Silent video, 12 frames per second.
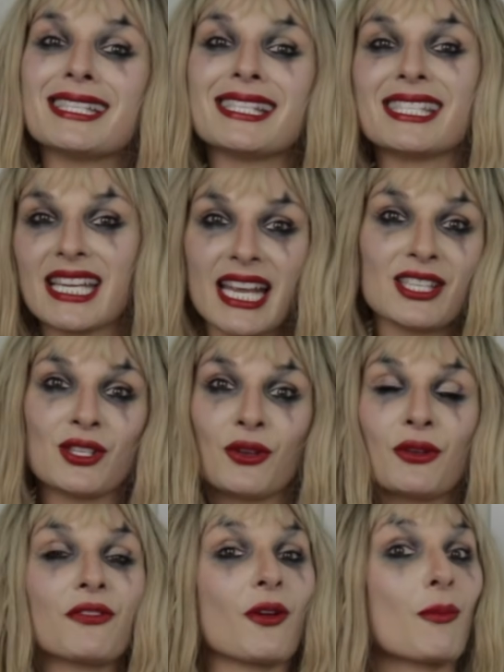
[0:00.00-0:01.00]
Stay
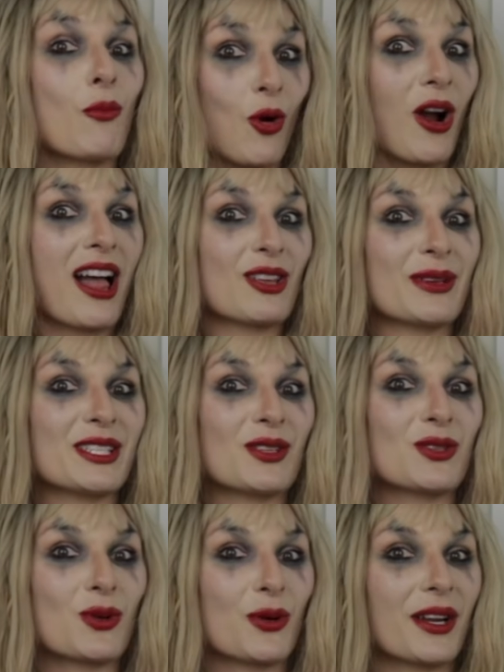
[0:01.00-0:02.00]
tuned for more Halloween
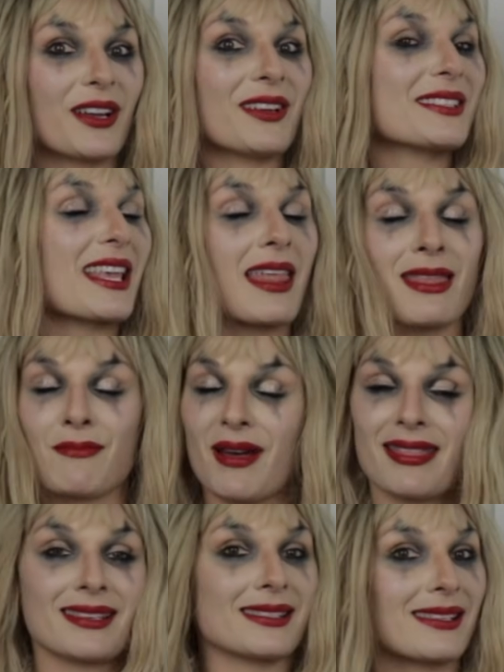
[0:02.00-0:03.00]
tutorials. The
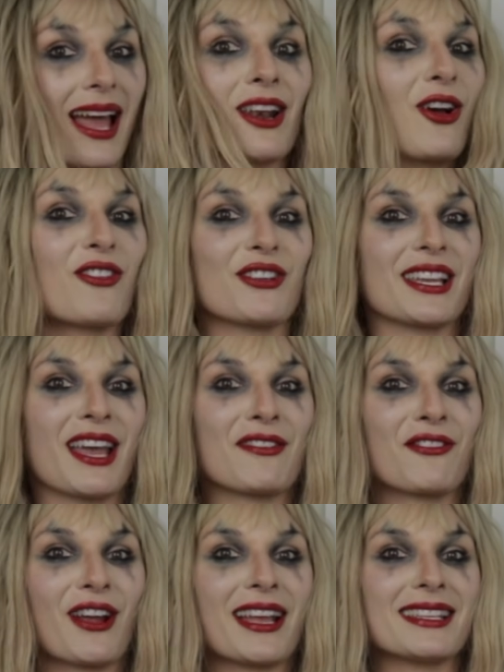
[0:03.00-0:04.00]
month is not over
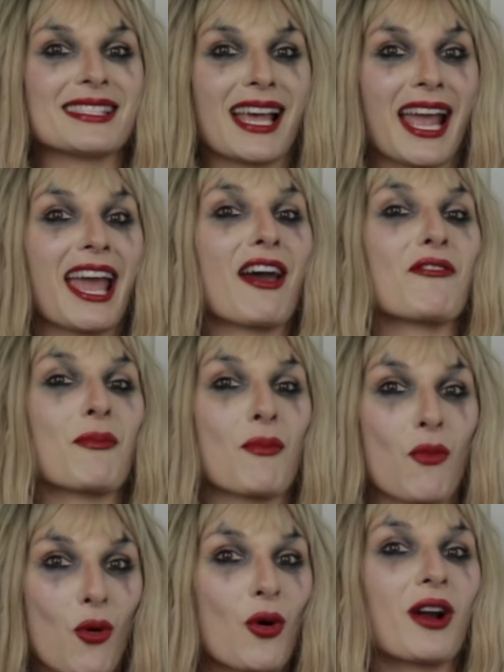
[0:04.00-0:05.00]
yet, friends. I have
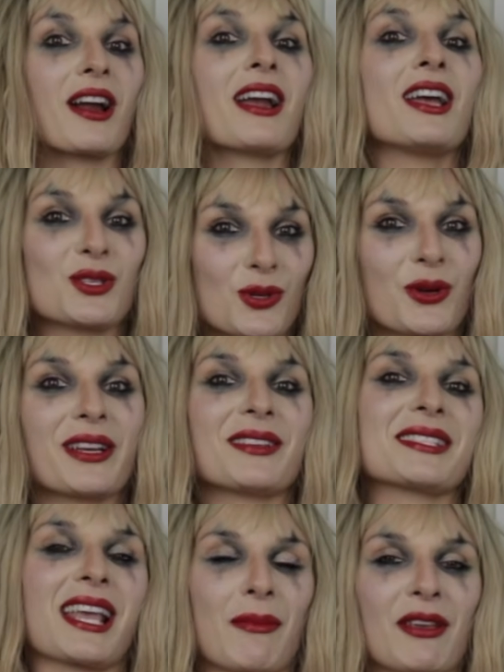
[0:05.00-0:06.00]
more
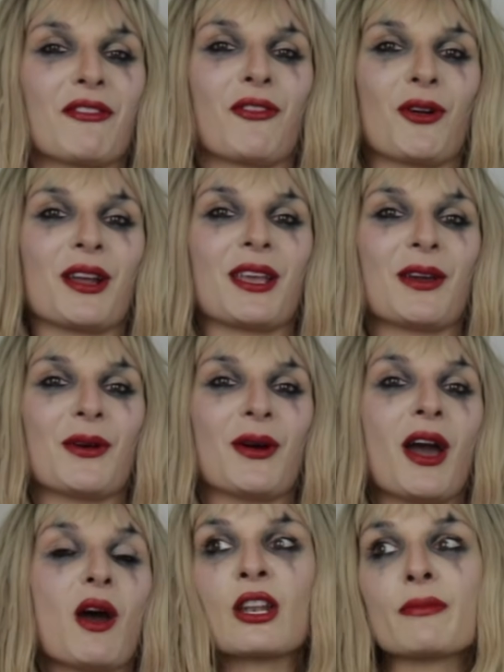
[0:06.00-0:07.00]
tutorials coming for you
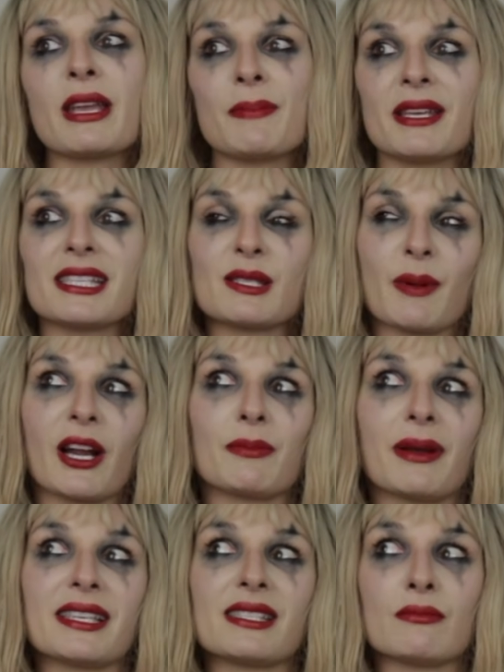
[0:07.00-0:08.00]
that are maybe
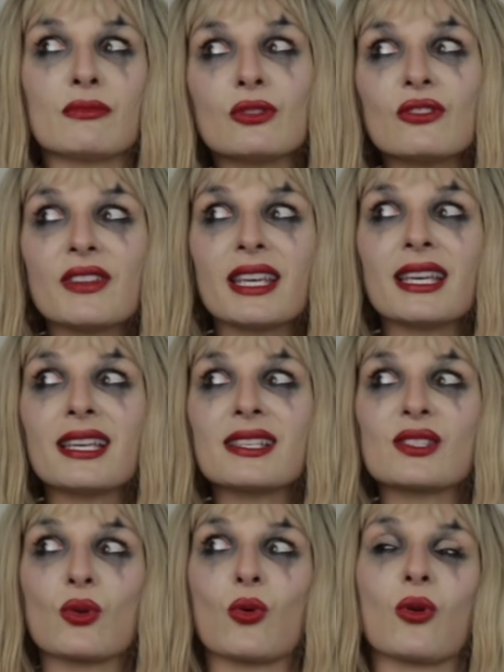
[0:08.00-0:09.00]
inspired by some
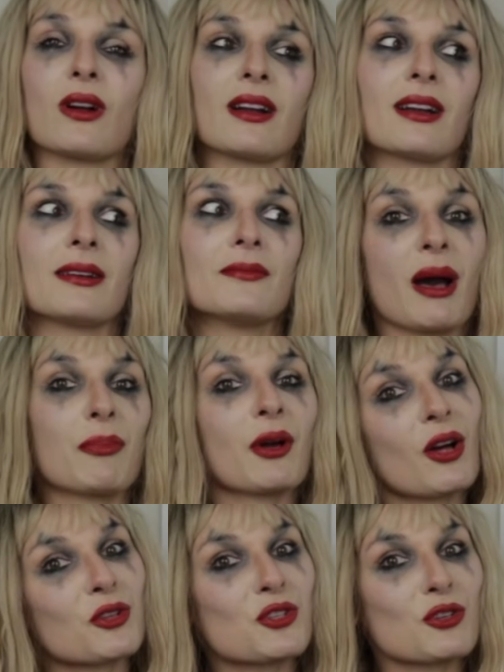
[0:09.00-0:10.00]
movies or pop
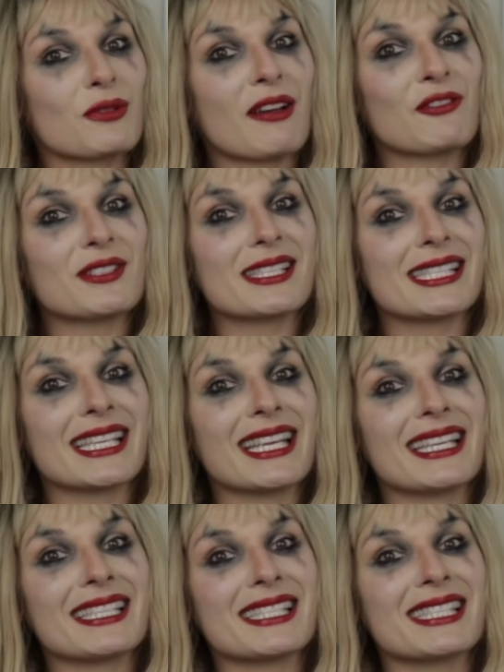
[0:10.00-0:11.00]
culture
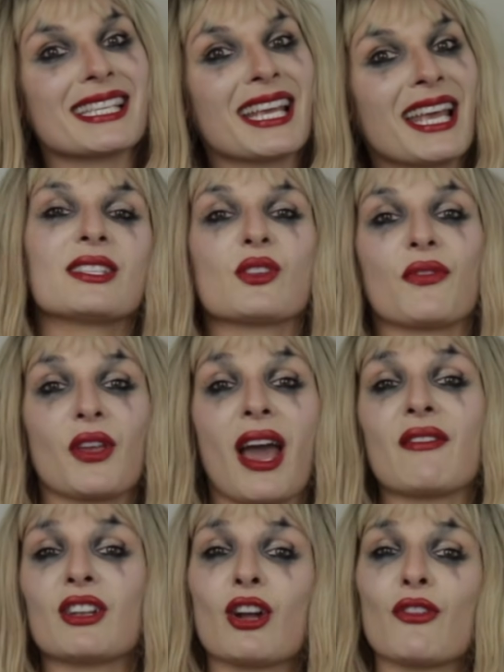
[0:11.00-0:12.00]
references. So if you haven't